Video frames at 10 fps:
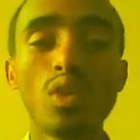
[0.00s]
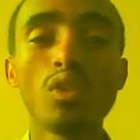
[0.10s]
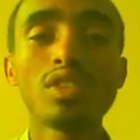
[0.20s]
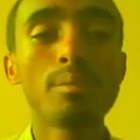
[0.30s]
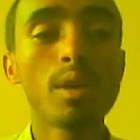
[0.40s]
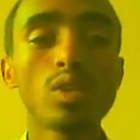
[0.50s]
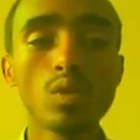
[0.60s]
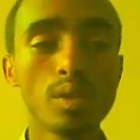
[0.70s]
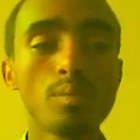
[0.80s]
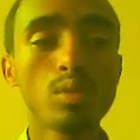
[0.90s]
of the path
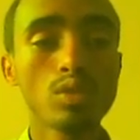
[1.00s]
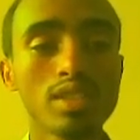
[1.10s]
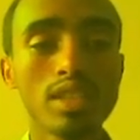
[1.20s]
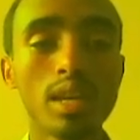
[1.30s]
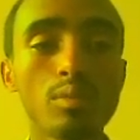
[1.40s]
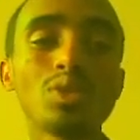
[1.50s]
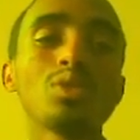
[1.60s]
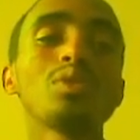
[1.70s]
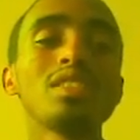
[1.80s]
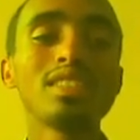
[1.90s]
of the projectile motion,
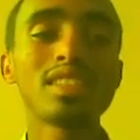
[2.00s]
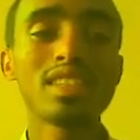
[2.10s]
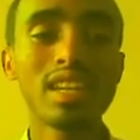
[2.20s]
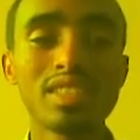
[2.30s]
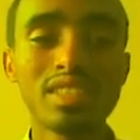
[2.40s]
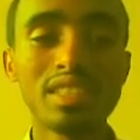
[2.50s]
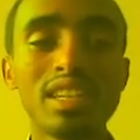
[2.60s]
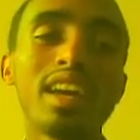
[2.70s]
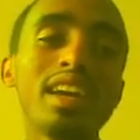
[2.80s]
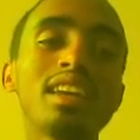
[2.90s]
which is the
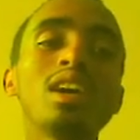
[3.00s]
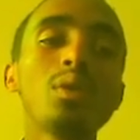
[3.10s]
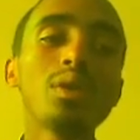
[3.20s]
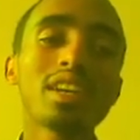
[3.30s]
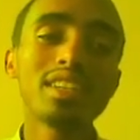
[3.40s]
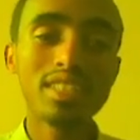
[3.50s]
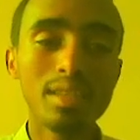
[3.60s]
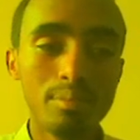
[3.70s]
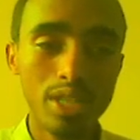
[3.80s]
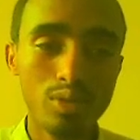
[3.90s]
trajectory, and we can
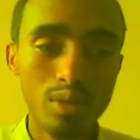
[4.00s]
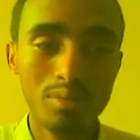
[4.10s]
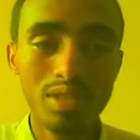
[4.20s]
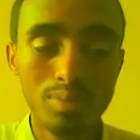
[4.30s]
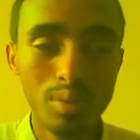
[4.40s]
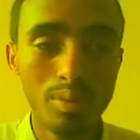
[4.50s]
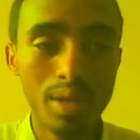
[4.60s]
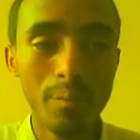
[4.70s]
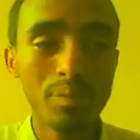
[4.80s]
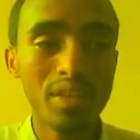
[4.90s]
simply solve this
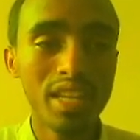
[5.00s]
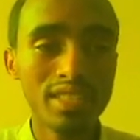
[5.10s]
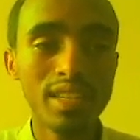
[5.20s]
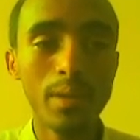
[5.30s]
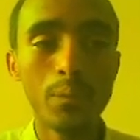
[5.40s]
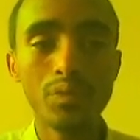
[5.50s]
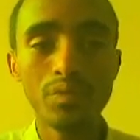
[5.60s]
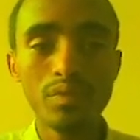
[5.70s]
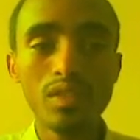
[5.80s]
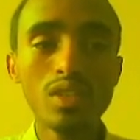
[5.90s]
problem easily.
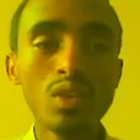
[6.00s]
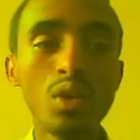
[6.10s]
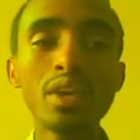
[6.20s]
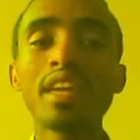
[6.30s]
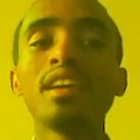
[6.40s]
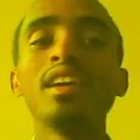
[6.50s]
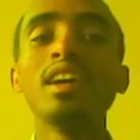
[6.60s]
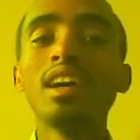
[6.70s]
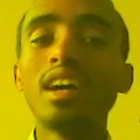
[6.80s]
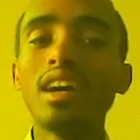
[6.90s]
Okay,
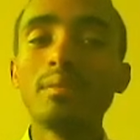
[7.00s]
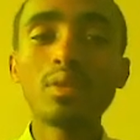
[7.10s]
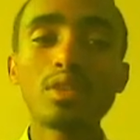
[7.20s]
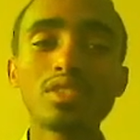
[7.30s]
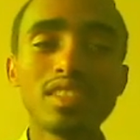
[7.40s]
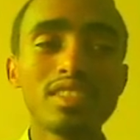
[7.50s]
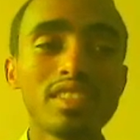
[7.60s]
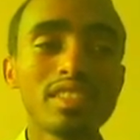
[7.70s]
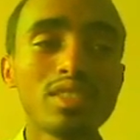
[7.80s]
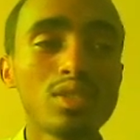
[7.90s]
before
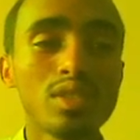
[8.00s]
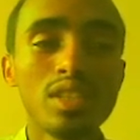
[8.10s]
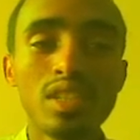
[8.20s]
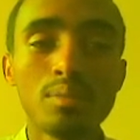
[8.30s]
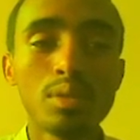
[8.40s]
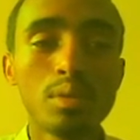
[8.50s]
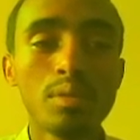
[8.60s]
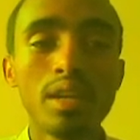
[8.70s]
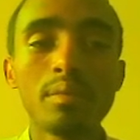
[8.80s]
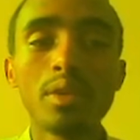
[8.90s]
starting this
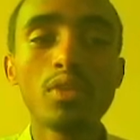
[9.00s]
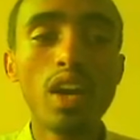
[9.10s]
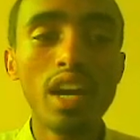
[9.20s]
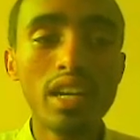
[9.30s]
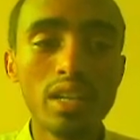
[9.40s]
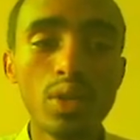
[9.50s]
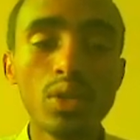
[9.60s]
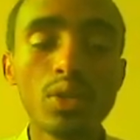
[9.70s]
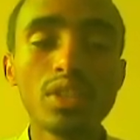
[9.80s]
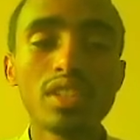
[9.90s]
problem, if you are new
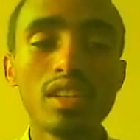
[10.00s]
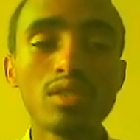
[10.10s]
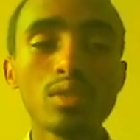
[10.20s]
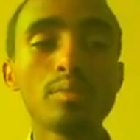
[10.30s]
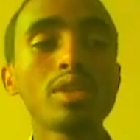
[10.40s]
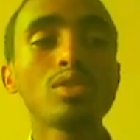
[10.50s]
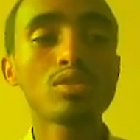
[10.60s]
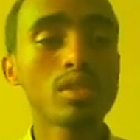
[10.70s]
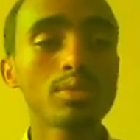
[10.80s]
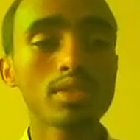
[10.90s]
educational tube, make sure to
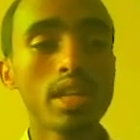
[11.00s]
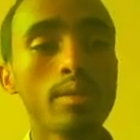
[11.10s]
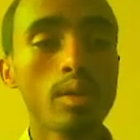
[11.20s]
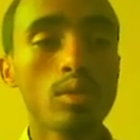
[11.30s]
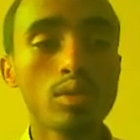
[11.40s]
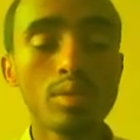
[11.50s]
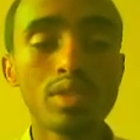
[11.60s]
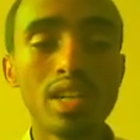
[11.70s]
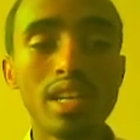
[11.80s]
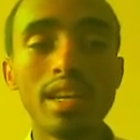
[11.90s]
subscribe our YouTube
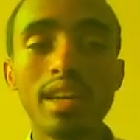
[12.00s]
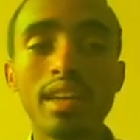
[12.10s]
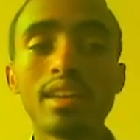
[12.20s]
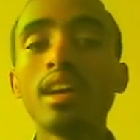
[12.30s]
channel and